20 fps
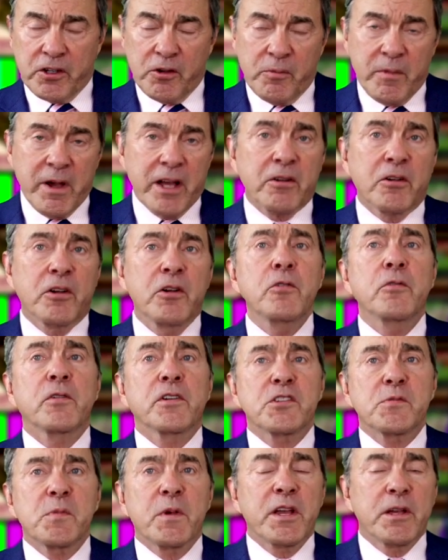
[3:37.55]
no matter who
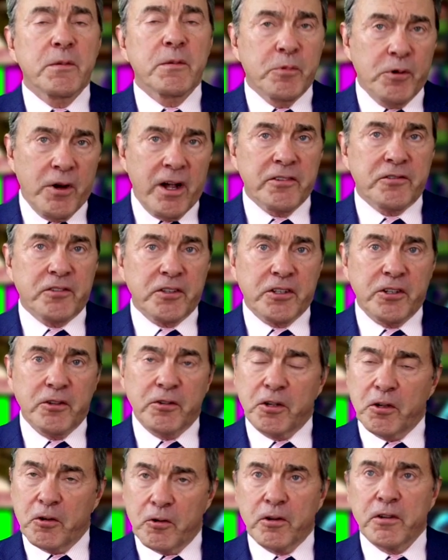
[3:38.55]
is being
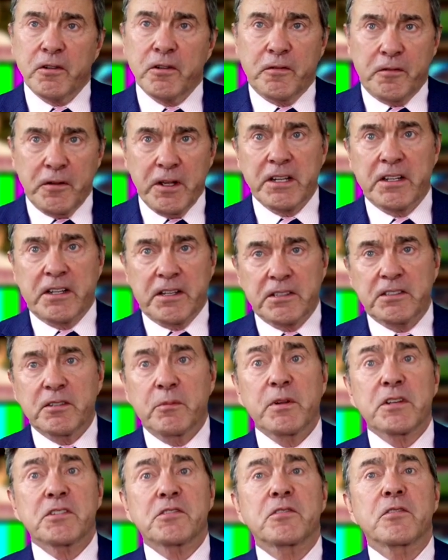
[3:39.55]
prosecuted or defended,
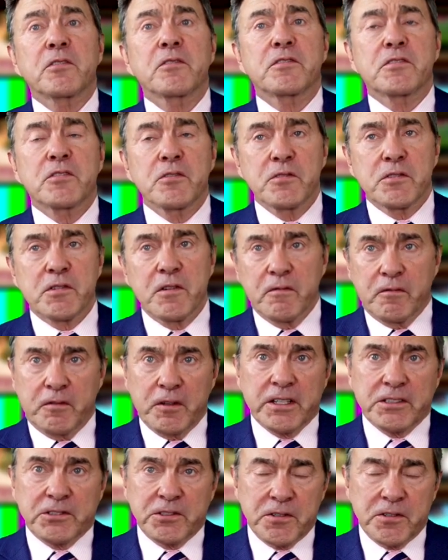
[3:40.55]
Commissioner Susan
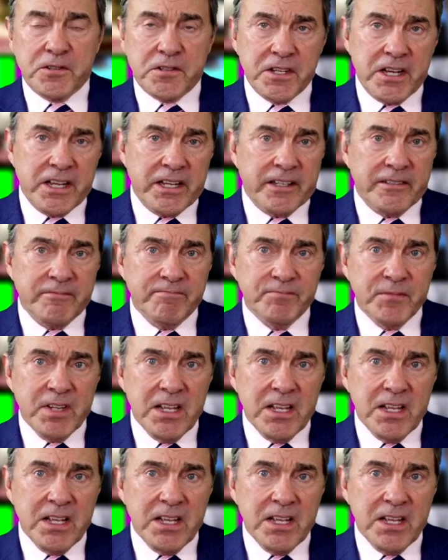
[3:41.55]
Fletcher said.